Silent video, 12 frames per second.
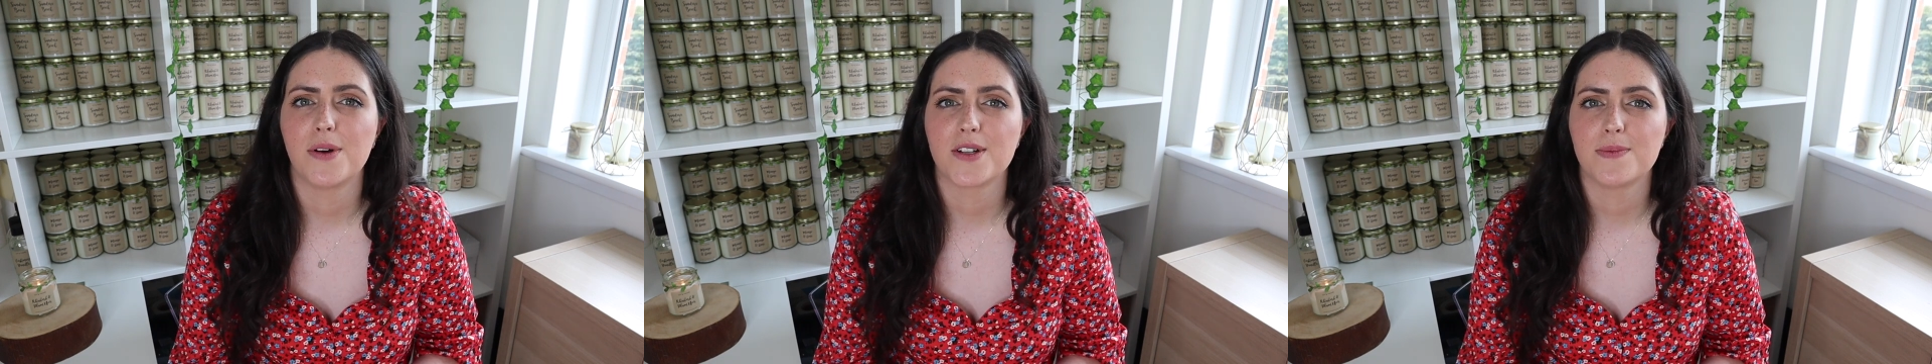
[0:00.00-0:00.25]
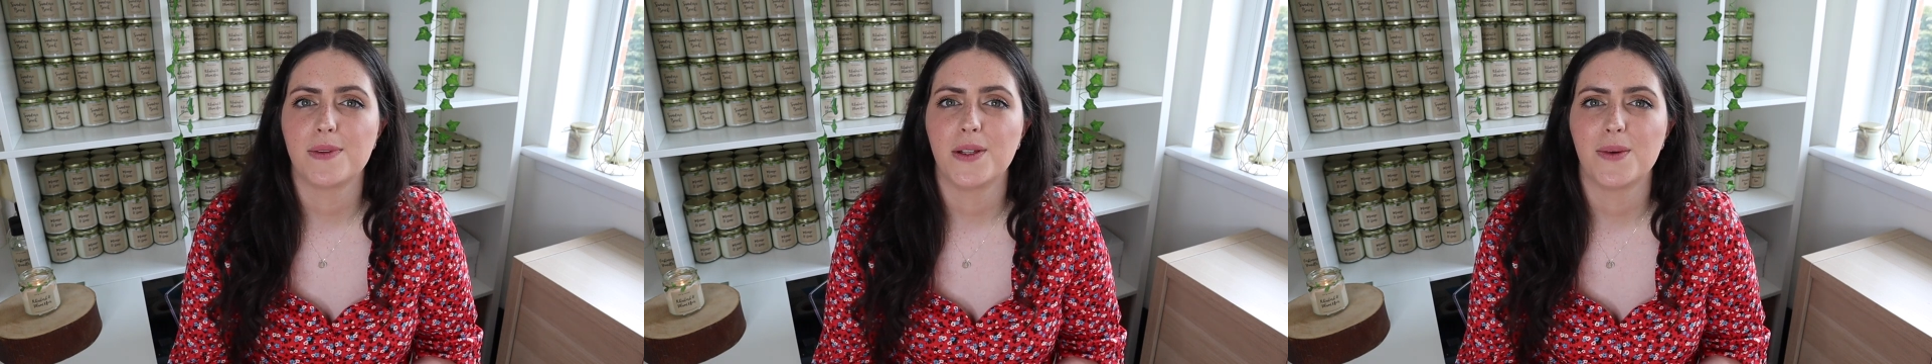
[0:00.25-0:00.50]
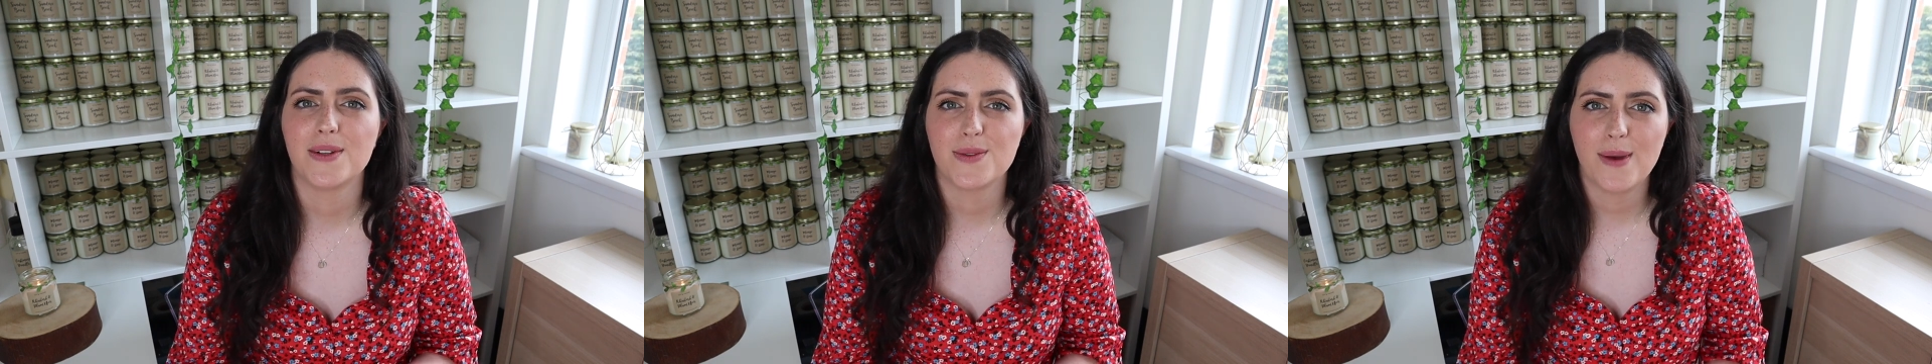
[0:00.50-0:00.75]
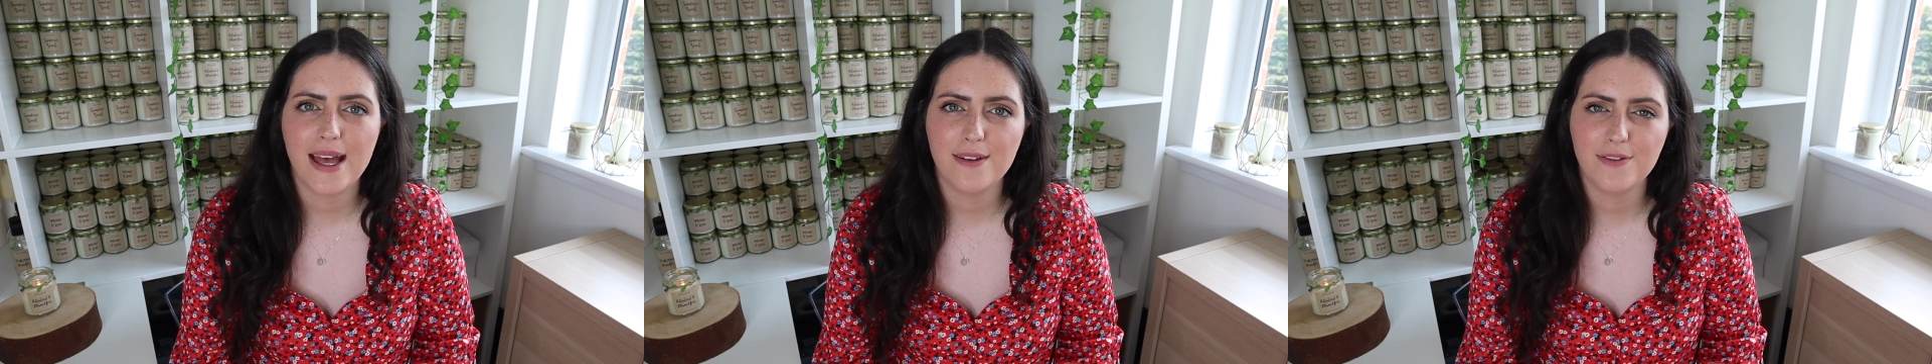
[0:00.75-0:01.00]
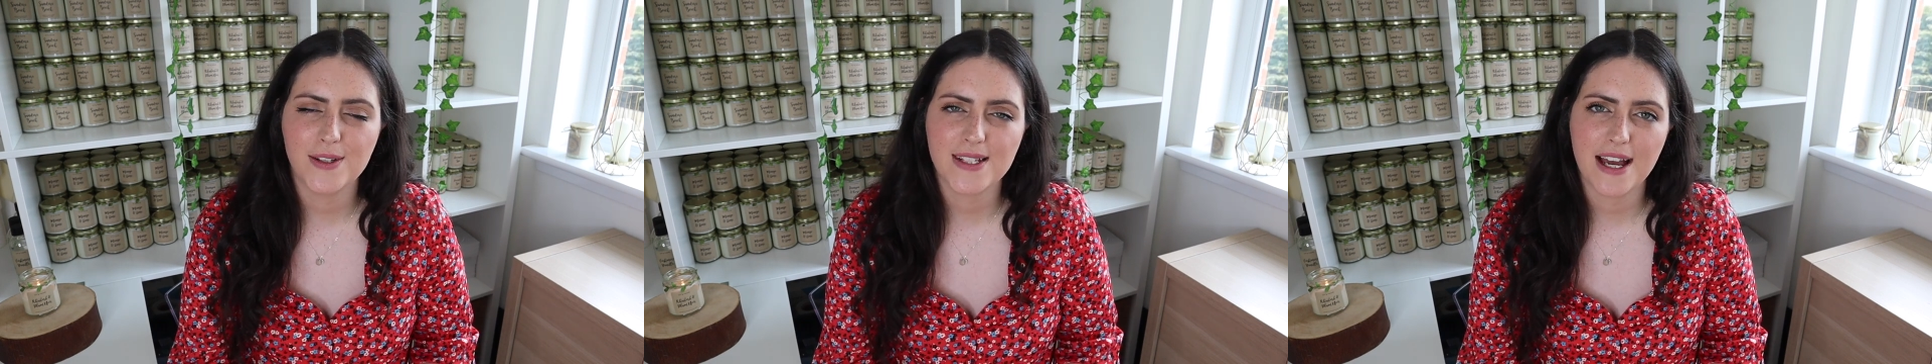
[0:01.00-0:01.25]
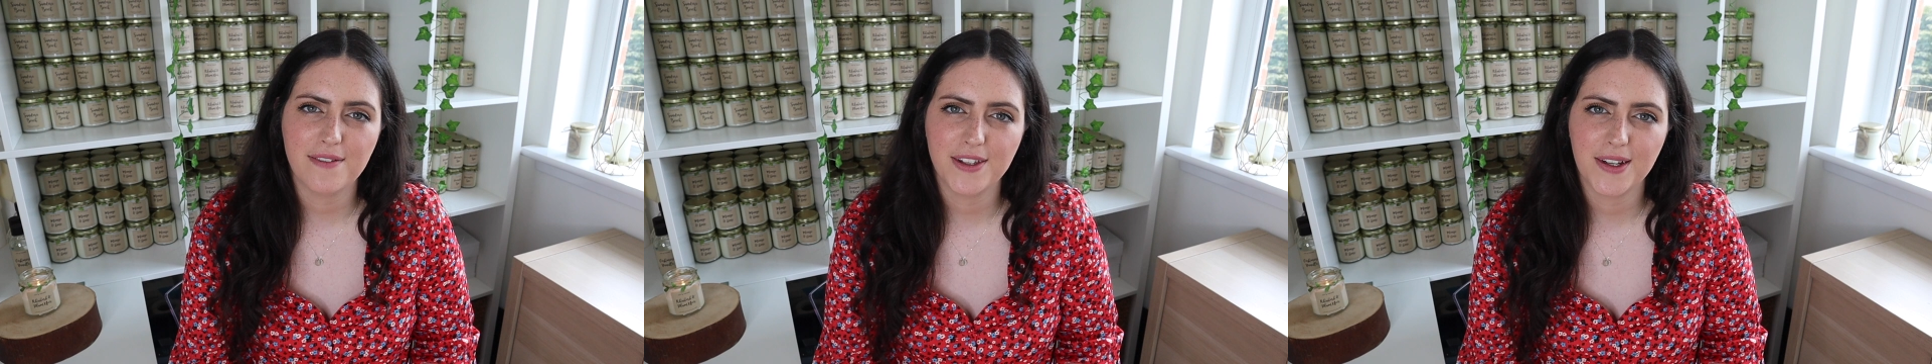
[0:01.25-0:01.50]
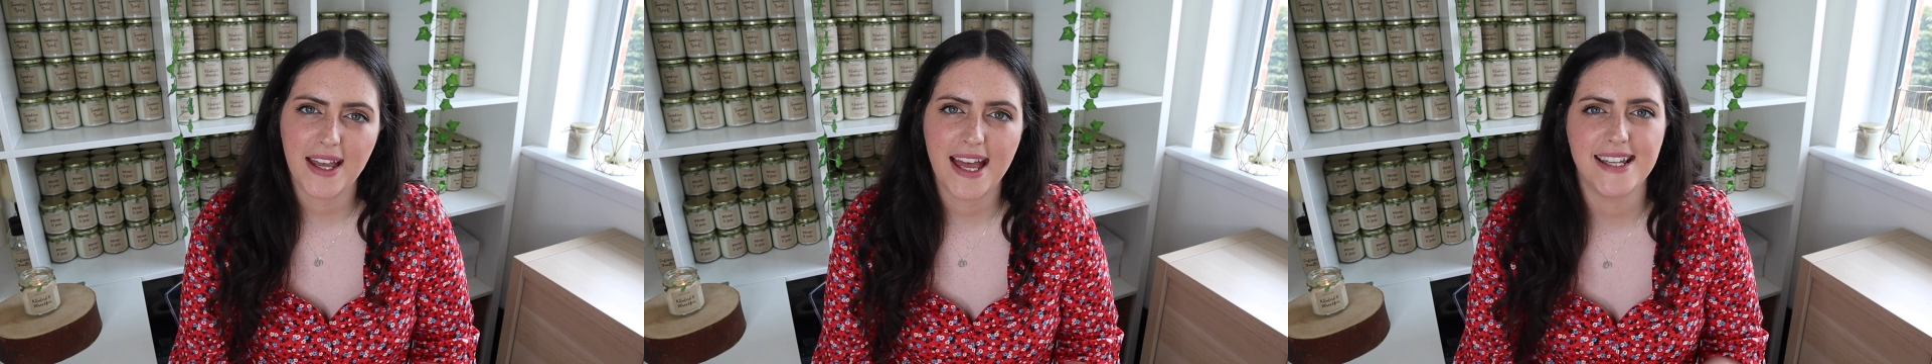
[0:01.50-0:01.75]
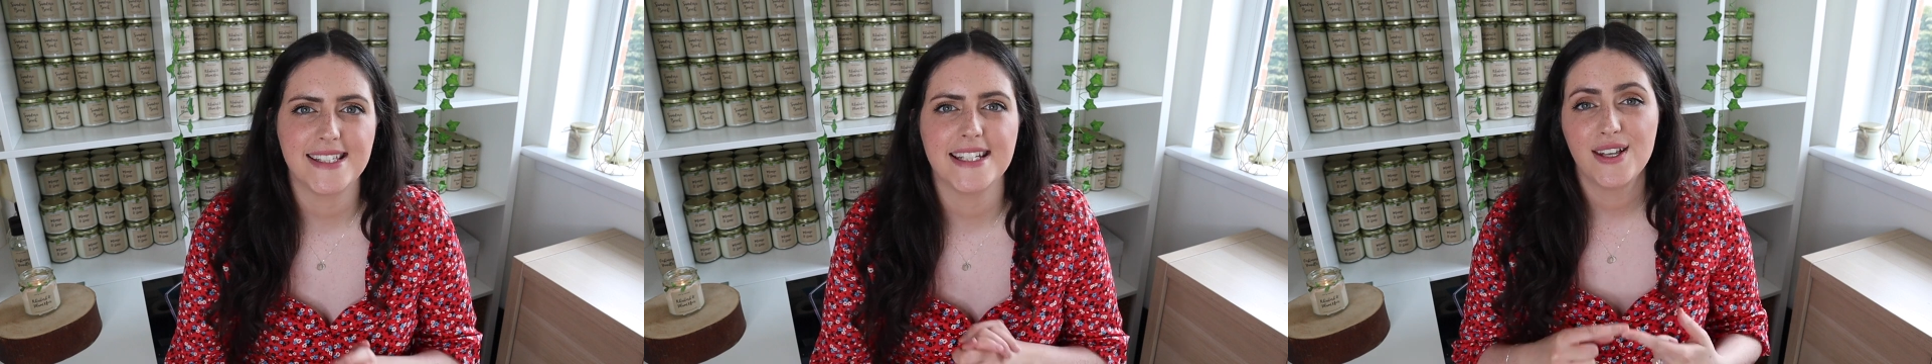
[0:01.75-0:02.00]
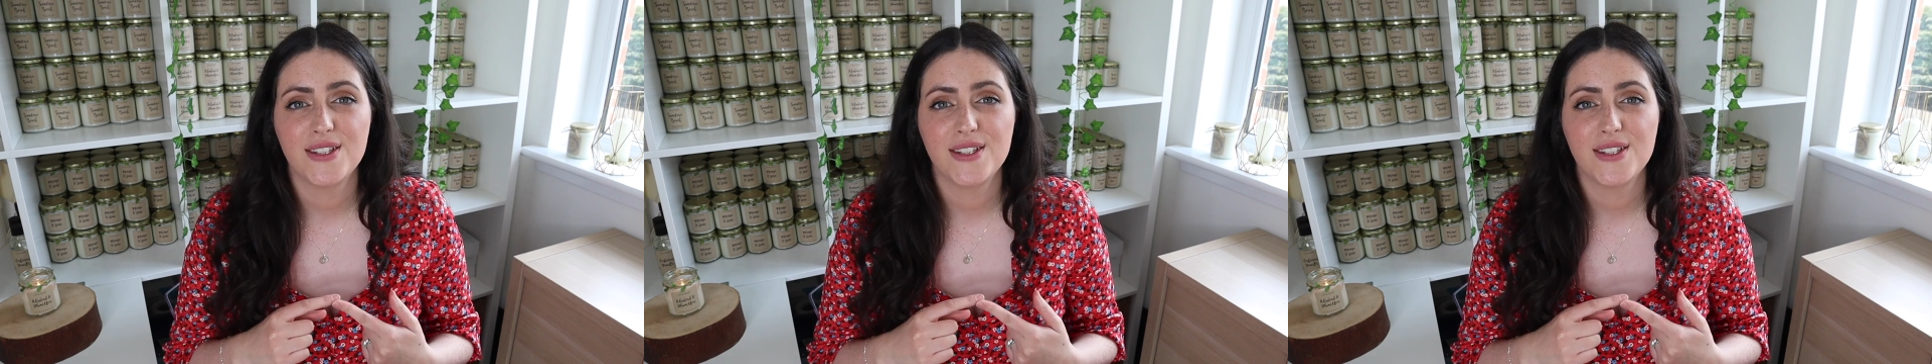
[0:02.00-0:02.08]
box below as well for you to have a look at.